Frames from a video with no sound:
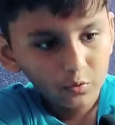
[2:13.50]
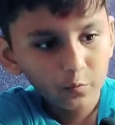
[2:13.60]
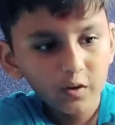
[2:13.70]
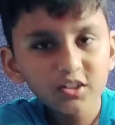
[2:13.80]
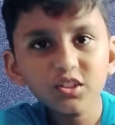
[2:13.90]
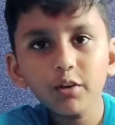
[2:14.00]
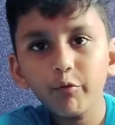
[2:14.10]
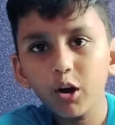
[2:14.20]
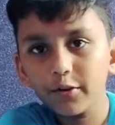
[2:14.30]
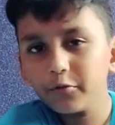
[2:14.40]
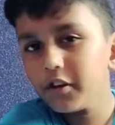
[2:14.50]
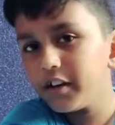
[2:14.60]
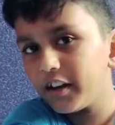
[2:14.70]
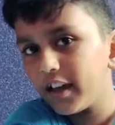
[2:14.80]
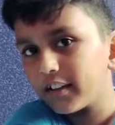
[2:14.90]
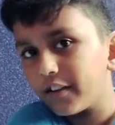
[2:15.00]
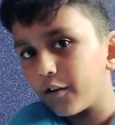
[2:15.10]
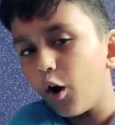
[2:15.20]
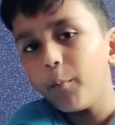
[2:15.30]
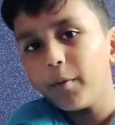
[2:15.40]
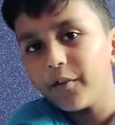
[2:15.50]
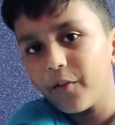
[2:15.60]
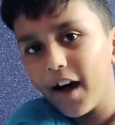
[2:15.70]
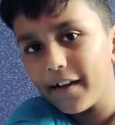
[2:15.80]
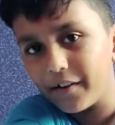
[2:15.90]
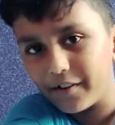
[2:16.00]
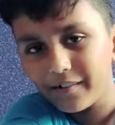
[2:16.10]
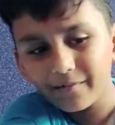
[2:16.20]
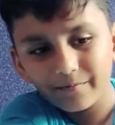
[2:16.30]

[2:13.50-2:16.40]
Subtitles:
First of all, you need to take the copper wire